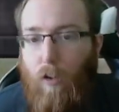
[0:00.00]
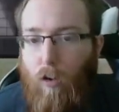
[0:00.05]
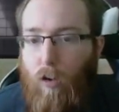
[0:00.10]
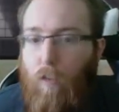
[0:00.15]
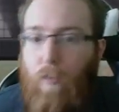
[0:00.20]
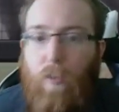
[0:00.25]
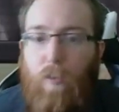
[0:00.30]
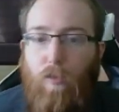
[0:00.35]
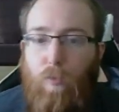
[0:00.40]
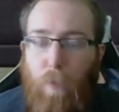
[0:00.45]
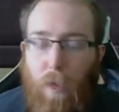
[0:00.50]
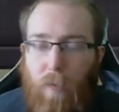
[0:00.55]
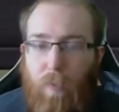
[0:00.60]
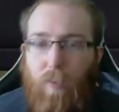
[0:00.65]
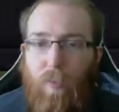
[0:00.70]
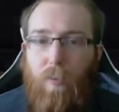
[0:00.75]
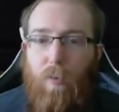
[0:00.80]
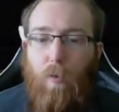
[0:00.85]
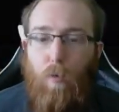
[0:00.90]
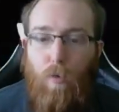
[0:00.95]
Michael Irvins
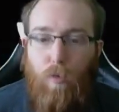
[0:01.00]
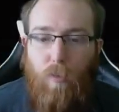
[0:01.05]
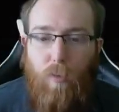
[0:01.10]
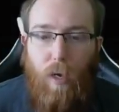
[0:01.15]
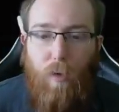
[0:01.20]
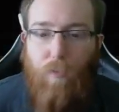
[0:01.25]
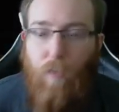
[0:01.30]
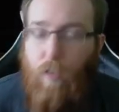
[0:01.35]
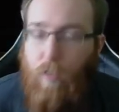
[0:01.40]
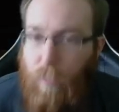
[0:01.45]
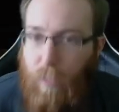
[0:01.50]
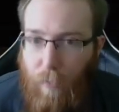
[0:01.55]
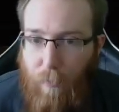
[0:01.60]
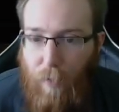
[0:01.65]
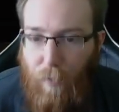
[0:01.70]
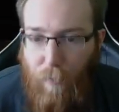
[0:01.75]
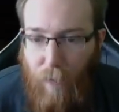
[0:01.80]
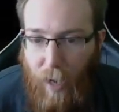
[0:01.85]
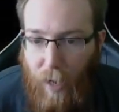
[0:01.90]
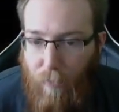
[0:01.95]
basically will sell for
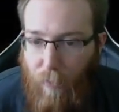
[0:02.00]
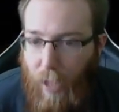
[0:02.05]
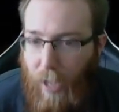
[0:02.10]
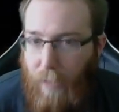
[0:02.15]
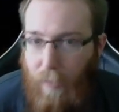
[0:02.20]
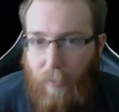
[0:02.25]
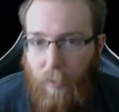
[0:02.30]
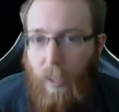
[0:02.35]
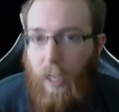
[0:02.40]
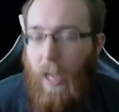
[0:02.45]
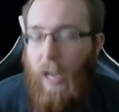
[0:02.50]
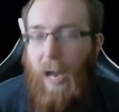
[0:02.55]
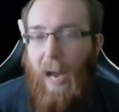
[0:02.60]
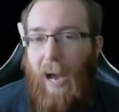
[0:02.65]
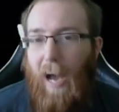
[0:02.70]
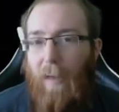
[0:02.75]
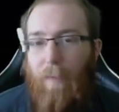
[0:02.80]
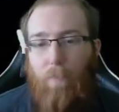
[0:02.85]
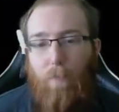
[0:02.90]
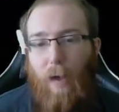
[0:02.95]
75,000.
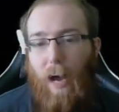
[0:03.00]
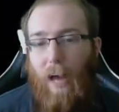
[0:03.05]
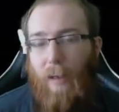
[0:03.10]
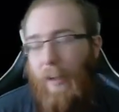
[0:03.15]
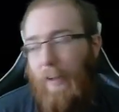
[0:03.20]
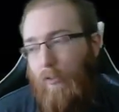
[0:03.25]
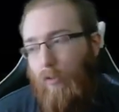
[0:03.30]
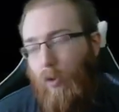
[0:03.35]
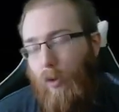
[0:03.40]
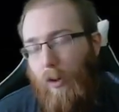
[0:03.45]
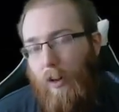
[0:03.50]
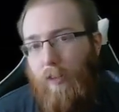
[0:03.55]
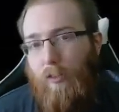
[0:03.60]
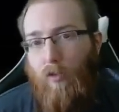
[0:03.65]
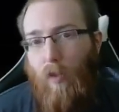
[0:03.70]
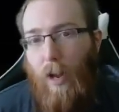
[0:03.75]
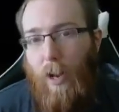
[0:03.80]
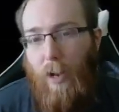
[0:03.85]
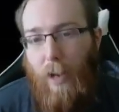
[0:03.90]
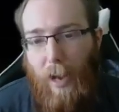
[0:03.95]
I, I, that's where it
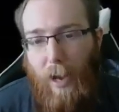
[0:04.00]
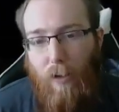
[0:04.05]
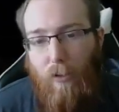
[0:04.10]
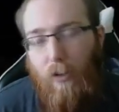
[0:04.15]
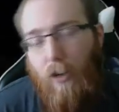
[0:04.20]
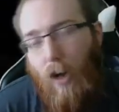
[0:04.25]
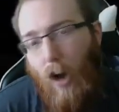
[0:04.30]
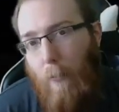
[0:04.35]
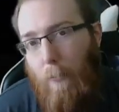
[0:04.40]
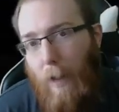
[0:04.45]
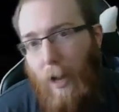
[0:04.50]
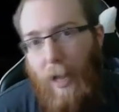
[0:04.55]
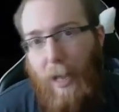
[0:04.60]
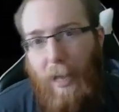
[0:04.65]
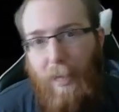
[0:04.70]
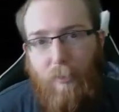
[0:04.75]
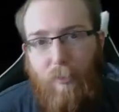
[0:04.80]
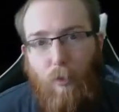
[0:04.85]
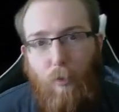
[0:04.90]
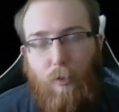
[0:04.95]
is right now. Look on
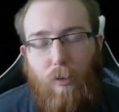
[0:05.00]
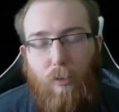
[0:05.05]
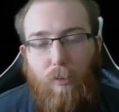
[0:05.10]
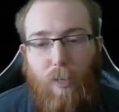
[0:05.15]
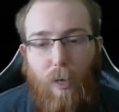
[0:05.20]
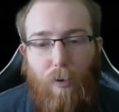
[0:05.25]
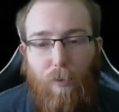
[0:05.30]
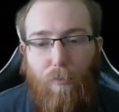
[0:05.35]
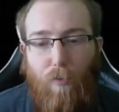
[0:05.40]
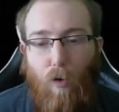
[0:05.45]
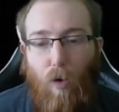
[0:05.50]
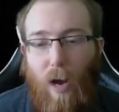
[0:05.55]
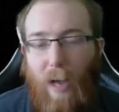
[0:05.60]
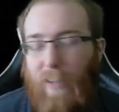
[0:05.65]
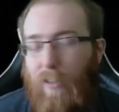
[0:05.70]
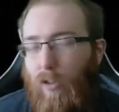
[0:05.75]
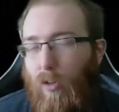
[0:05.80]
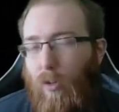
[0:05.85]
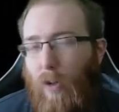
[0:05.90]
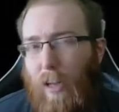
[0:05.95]
Muthead, see what they're selling for.
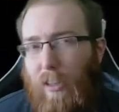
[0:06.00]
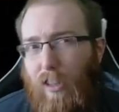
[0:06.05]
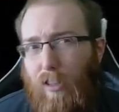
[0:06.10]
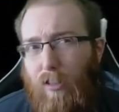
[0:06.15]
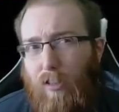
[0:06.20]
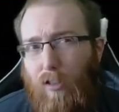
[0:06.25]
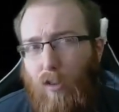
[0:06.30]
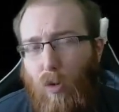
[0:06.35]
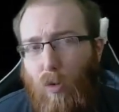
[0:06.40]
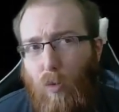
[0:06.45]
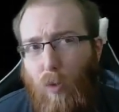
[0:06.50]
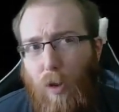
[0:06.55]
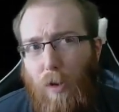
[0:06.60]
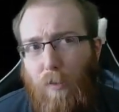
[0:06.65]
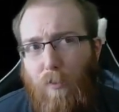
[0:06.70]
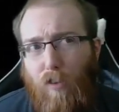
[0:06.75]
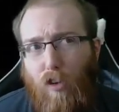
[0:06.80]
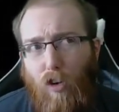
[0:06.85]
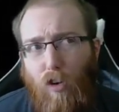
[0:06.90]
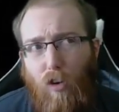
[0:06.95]
I sold I just sold one
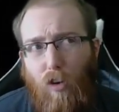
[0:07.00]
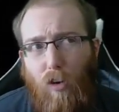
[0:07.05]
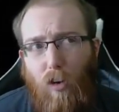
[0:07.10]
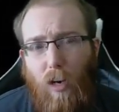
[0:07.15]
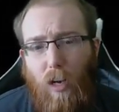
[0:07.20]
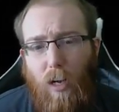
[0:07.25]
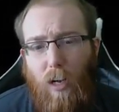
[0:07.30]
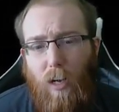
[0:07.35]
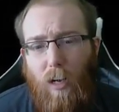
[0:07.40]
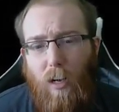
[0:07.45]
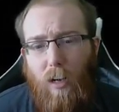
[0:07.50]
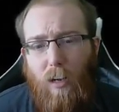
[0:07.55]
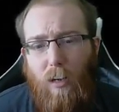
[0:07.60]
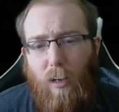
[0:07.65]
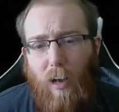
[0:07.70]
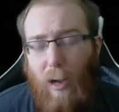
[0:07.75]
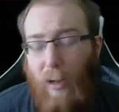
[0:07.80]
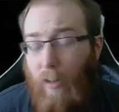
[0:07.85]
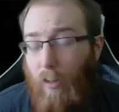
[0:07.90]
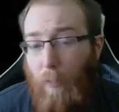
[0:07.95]
for
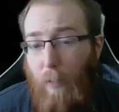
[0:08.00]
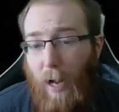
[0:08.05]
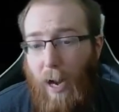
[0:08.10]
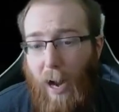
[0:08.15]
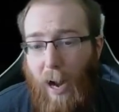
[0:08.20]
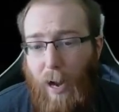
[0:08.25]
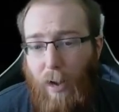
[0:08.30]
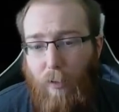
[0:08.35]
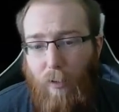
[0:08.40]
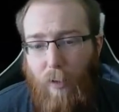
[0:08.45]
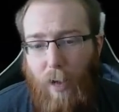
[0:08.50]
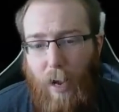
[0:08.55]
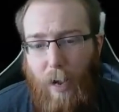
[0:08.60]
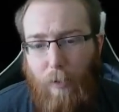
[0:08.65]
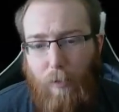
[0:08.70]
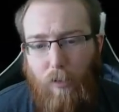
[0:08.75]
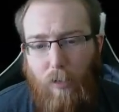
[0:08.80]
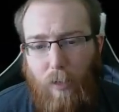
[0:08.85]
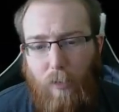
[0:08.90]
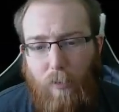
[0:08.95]
a little bit higher than that.
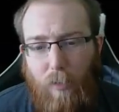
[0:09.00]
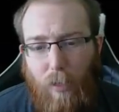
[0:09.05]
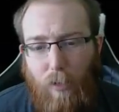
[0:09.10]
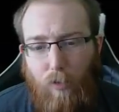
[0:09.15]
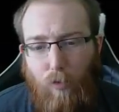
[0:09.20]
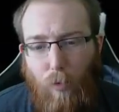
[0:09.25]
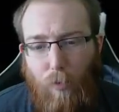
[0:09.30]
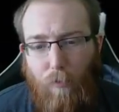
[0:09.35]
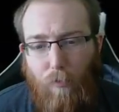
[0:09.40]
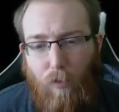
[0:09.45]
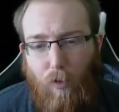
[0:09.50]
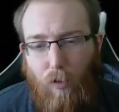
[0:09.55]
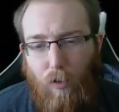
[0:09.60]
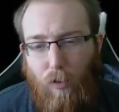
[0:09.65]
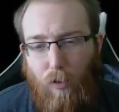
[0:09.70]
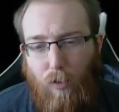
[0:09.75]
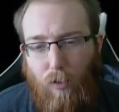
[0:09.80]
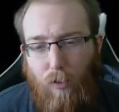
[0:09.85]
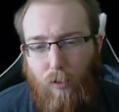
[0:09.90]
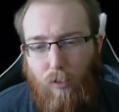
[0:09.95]
I'm just gonna sell this one
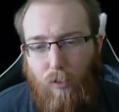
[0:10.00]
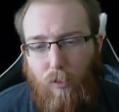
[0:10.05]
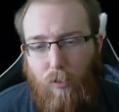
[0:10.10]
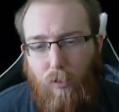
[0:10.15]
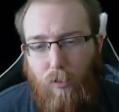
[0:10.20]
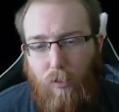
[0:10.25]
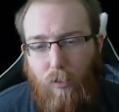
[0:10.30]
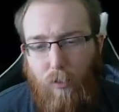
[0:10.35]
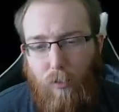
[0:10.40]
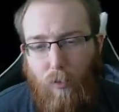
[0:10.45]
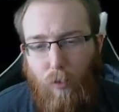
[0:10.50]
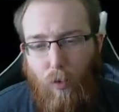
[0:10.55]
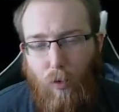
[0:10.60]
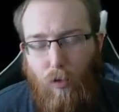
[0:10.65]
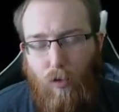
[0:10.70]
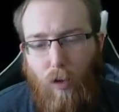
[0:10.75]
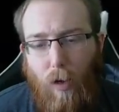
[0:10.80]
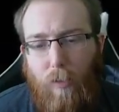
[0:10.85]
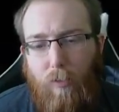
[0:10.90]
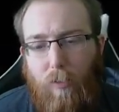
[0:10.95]
for
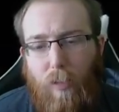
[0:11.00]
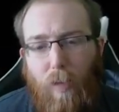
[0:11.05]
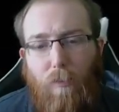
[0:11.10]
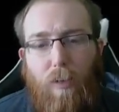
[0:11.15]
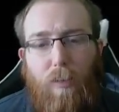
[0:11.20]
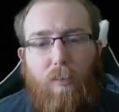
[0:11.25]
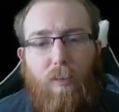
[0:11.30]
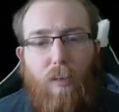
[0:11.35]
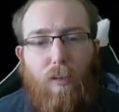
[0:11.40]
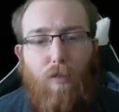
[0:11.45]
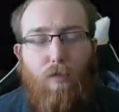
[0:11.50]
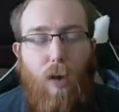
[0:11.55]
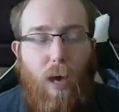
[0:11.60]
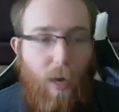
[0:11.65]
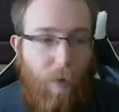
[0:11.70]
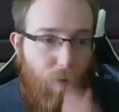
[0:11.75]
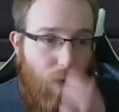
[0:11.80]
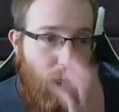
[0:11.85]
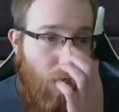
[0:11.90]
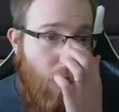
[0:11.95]
we'll try
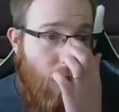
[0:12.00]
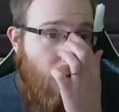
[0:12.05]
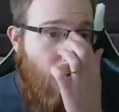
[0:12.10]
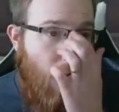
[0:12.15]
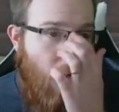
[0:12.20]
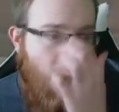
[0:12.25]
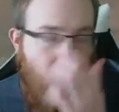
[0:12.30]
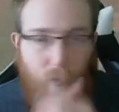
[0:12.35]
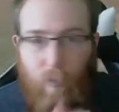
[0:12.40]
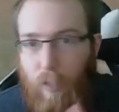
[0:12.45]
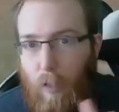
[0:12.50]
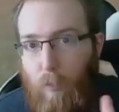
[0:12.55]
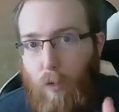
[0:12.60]
76.5. Uh,